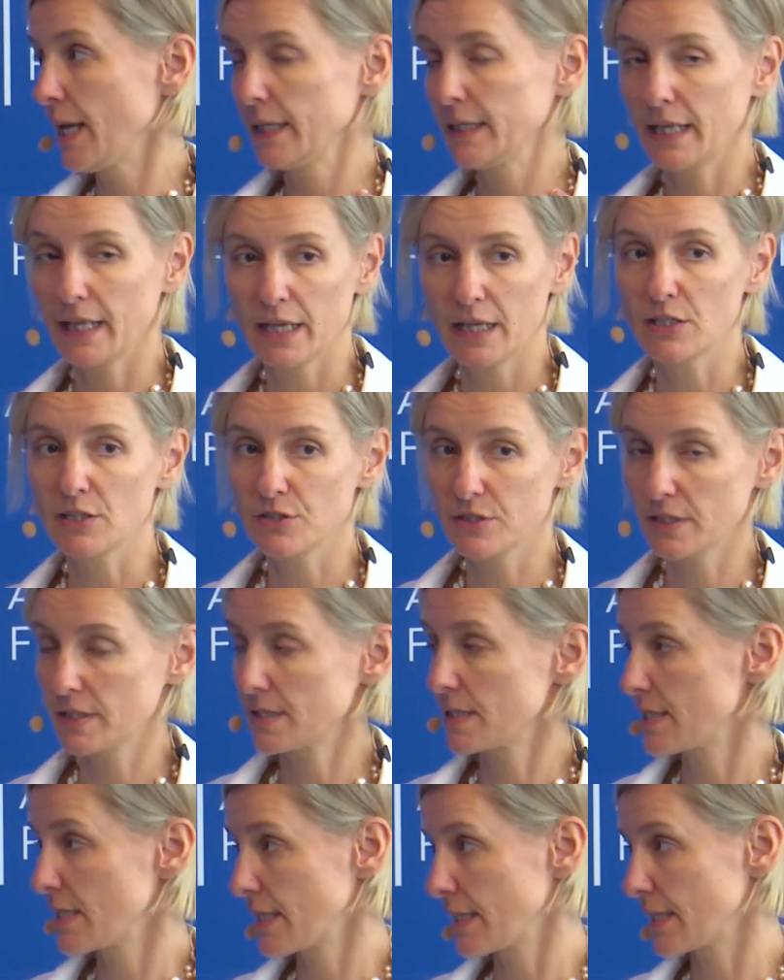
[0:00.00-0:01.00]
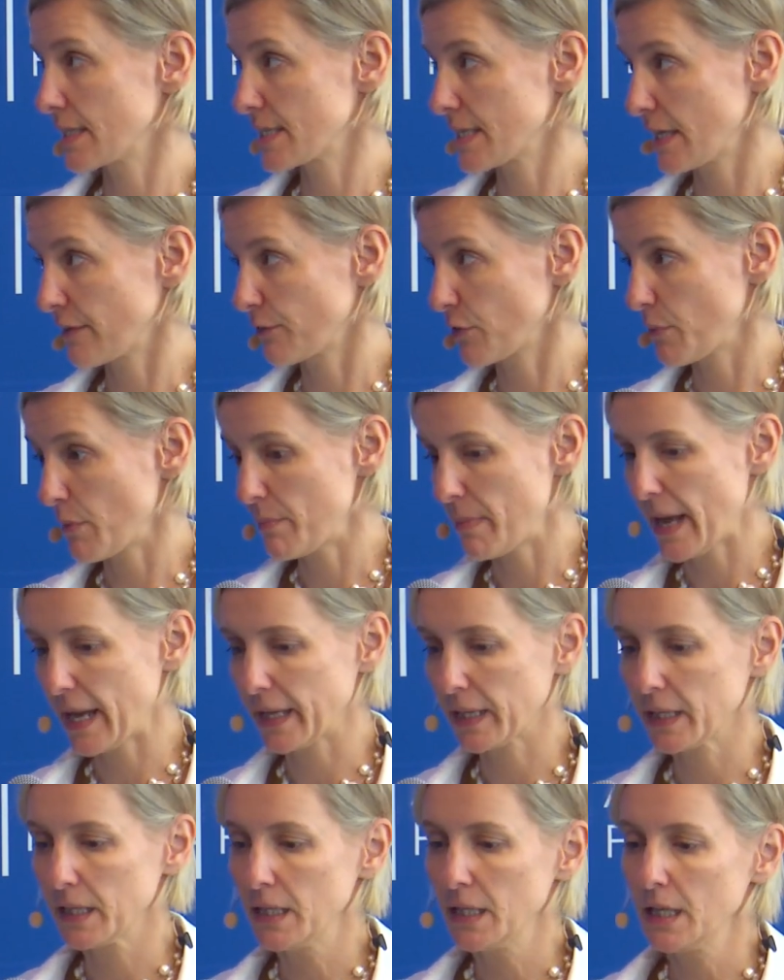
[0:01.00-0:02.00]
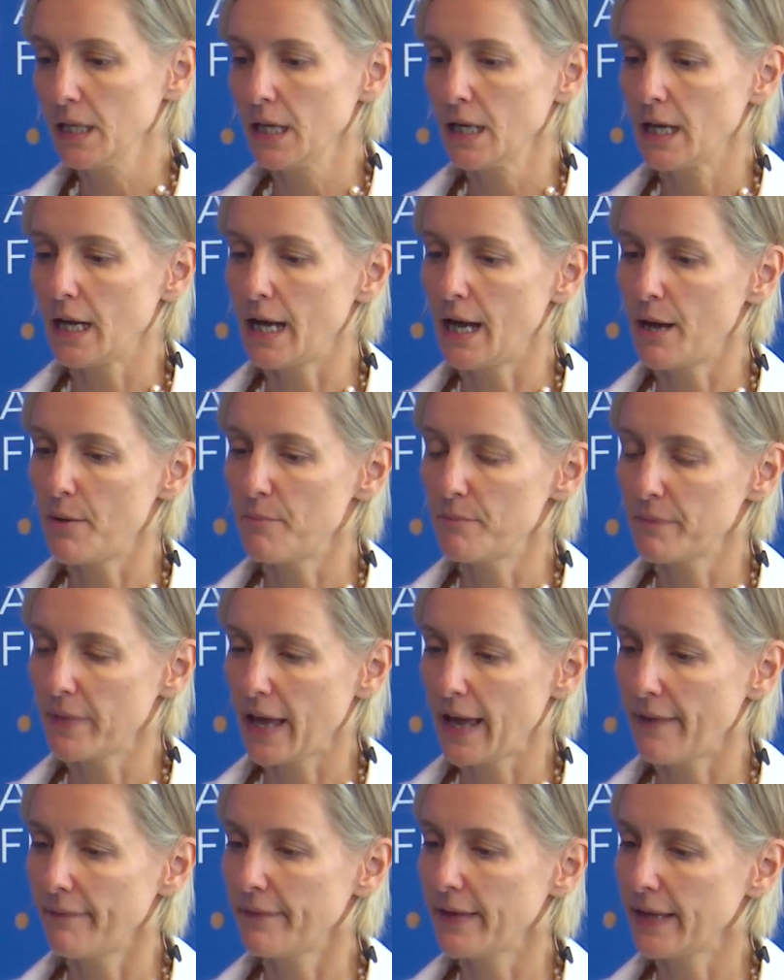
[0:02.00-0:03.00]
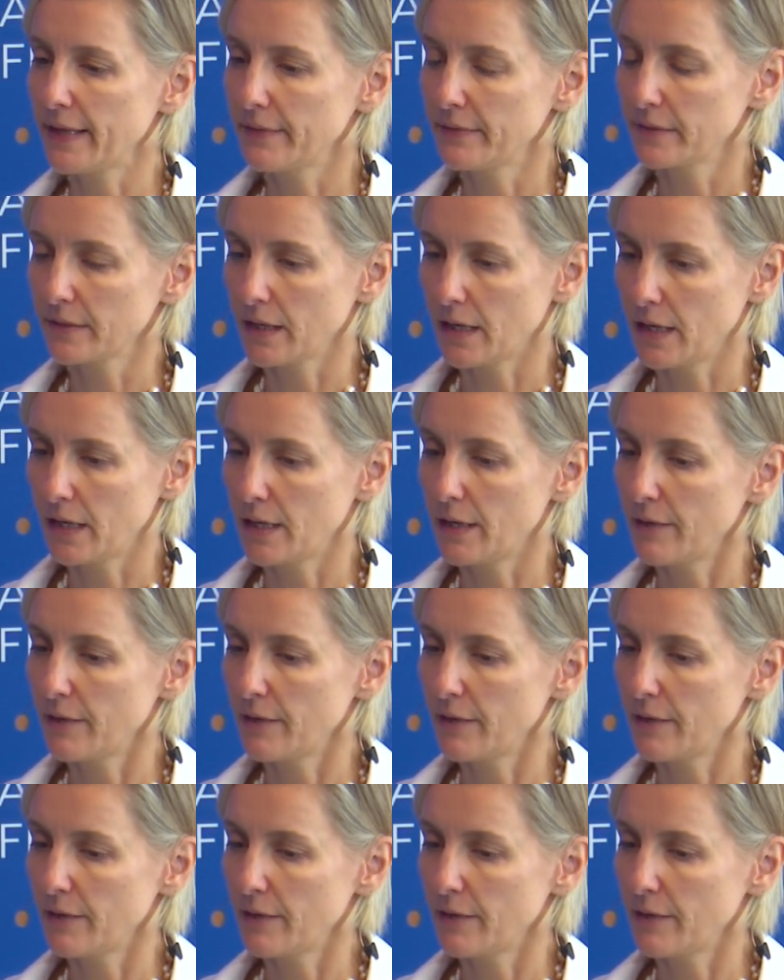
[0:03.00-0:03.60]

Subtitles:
they needed to seek consent from the bank. And then